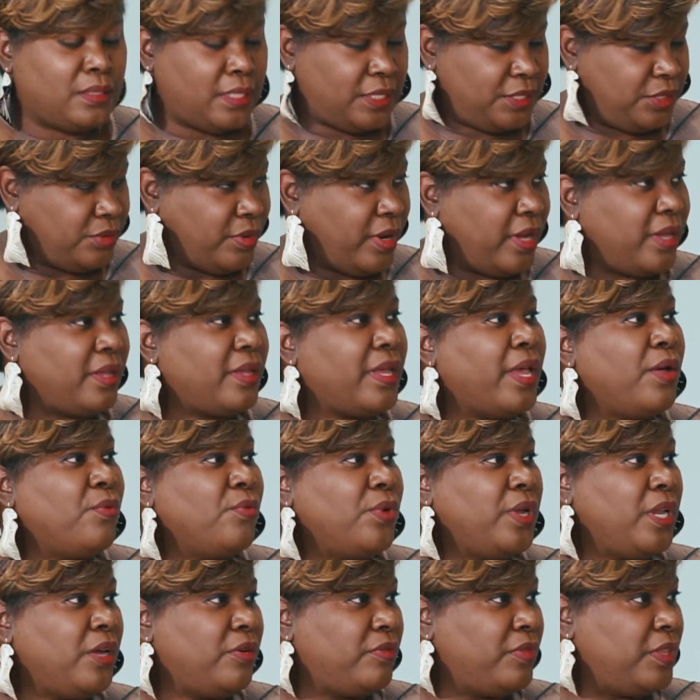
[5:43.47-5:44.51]
That's right. And
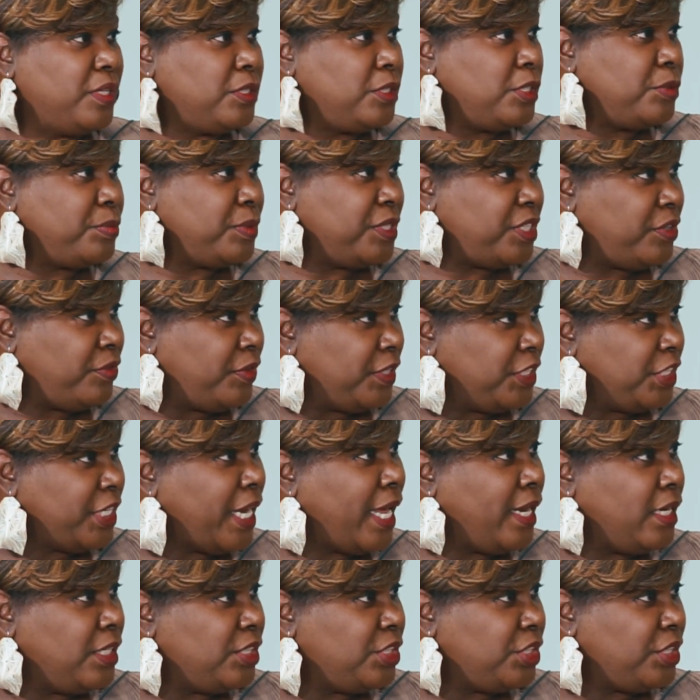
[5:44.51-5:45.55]
whatever the specific
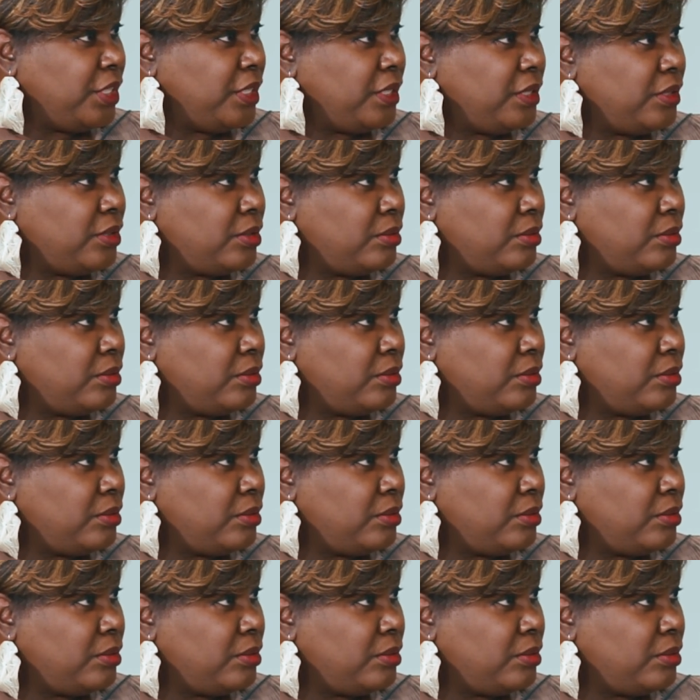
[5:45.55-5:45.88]
challenge is.